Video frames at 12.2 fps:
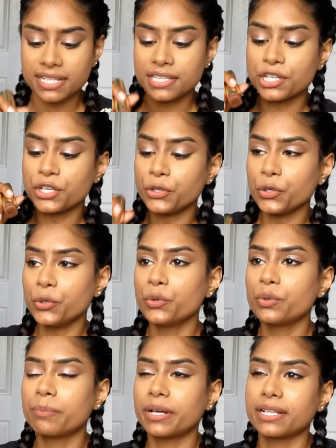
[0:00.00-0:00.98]
it's a
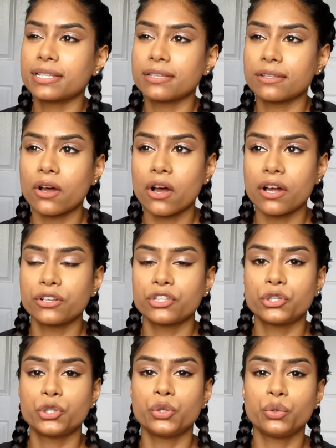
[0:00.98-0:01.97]
nude, but it's not
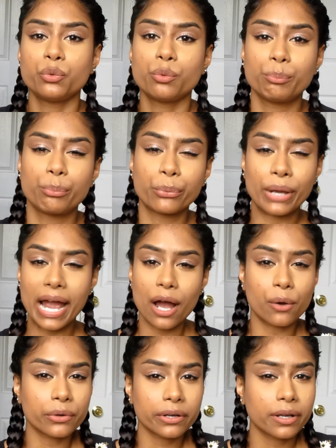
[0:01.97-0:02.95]
too
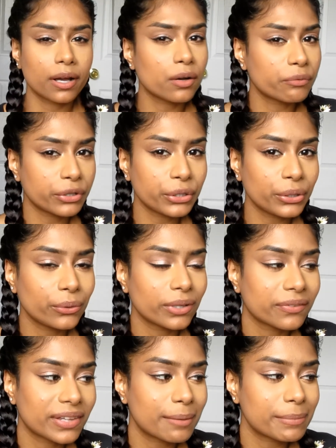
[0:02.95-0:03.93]
brown of a nude,
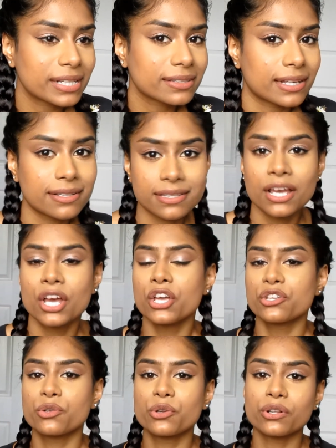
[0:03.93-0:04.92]
if that makes sense.
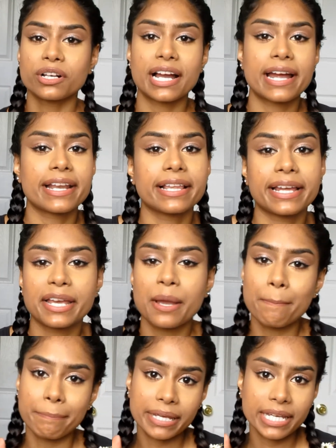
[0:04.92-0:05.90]
So you look kind of like
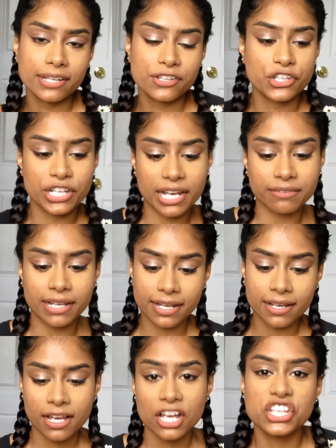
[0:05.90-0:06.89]
peachy and
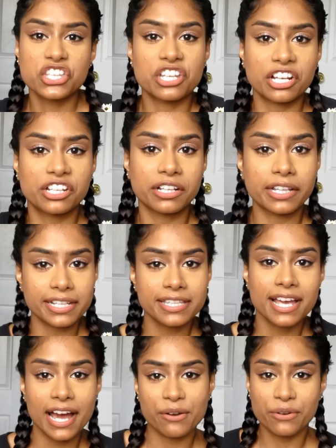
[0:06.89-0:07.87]
like
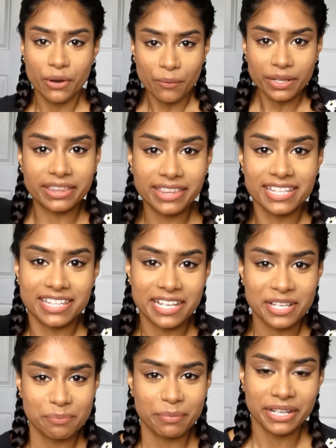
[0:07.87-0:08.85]
succulent. I don't know what this
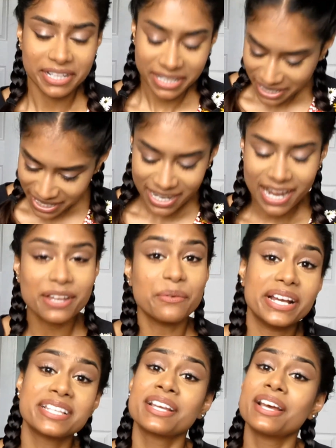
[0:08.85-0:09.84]
is, but
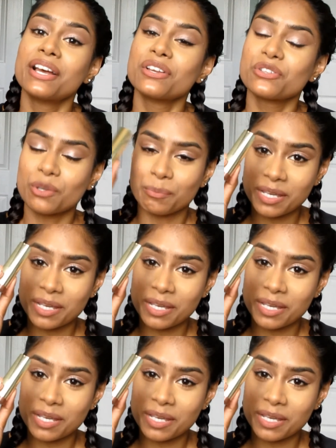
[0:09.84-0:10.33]
anyways, so I'm